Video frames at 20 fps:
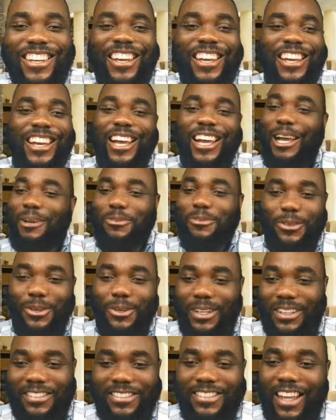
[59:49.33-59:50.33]
I'm so
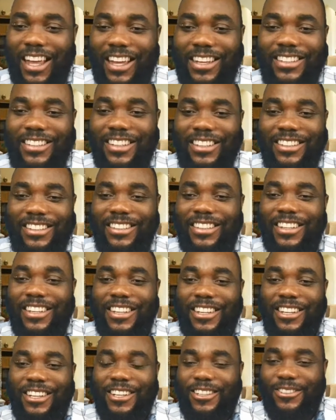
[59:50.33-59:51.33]
excited.
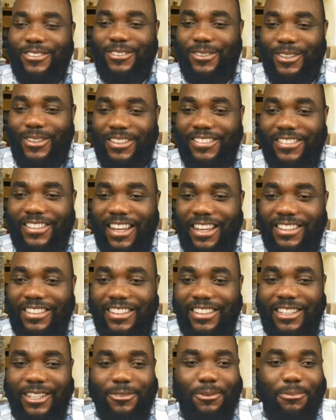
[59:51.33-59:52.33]
So
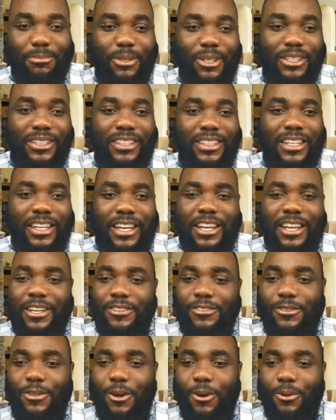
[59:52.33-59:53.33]
excited, everybody.
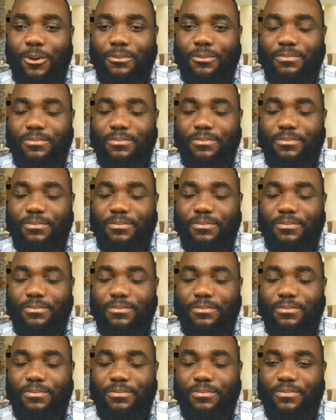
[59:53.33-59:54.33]
So
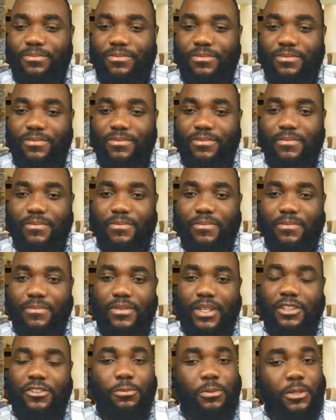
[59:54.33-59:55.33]
It's
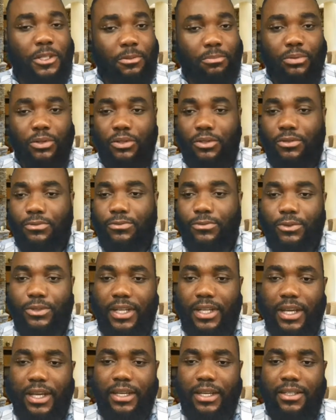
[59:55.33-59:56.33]
been a beautiful
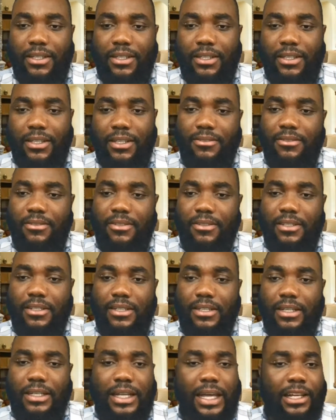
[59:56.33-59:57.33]
day, and
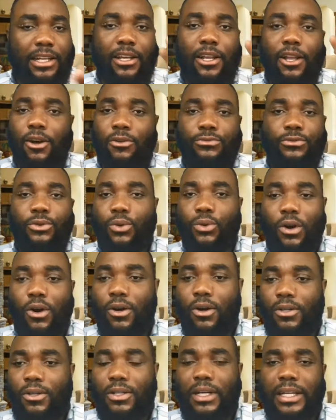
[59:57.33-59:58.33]
I love you
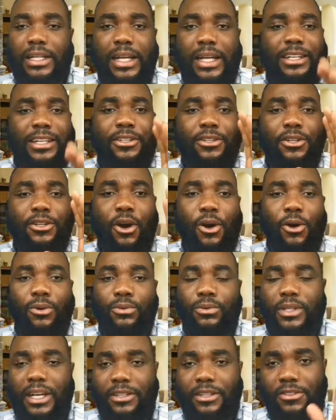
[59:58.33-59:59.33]
all, and I know
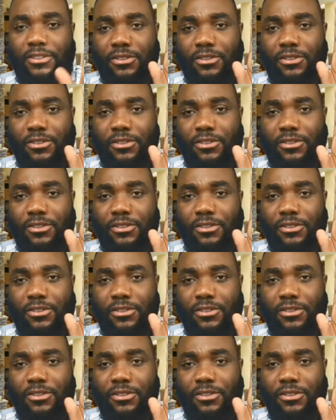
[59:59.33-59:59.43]
that